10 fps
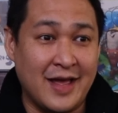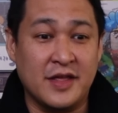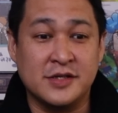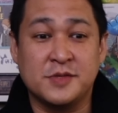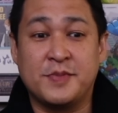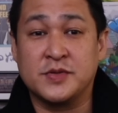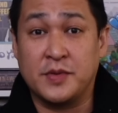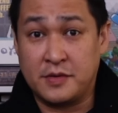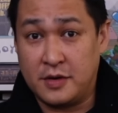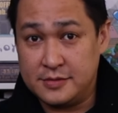and then just picks
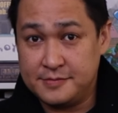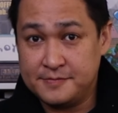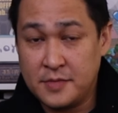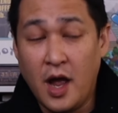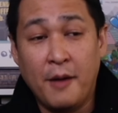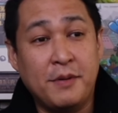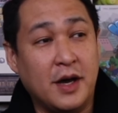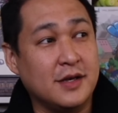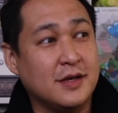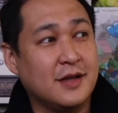one card.
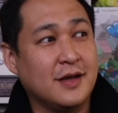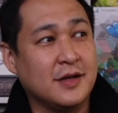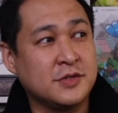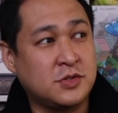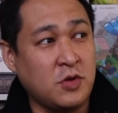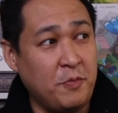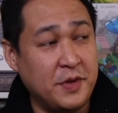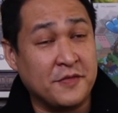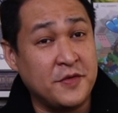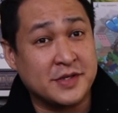But don't be
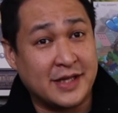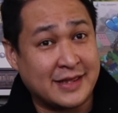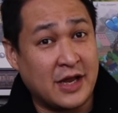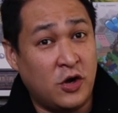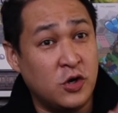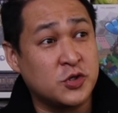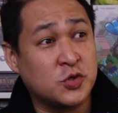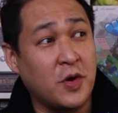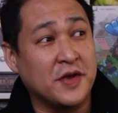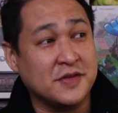confused, like that her
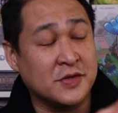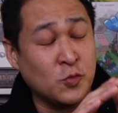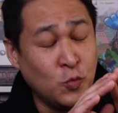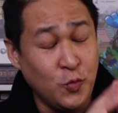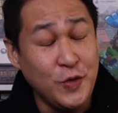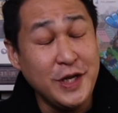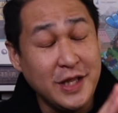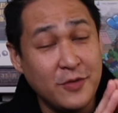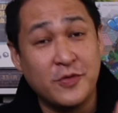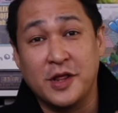choice is
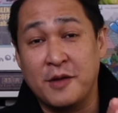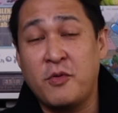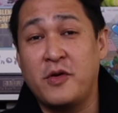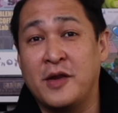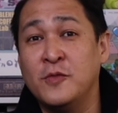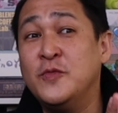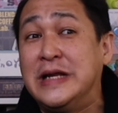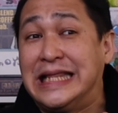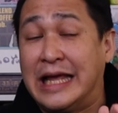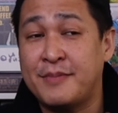really, really important and
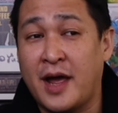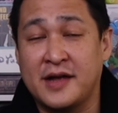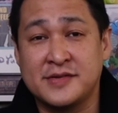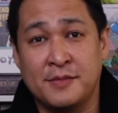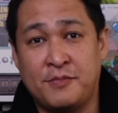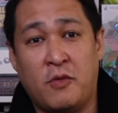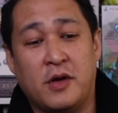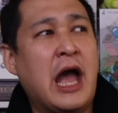really impacts the boy.